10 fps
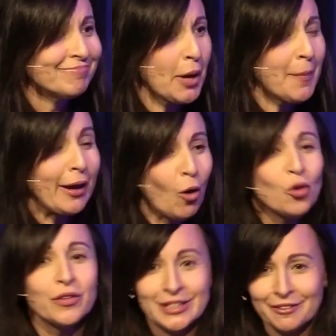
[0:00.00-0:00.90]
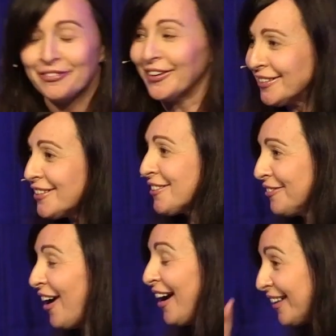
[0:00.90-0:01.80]
can make all the difference,
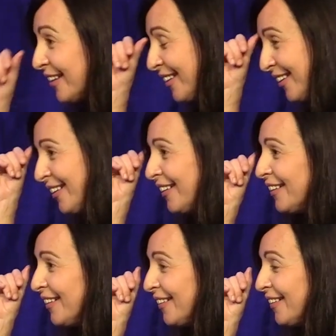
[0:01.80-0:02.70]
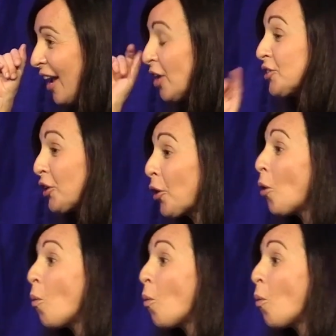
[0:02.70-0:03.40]
right? A secure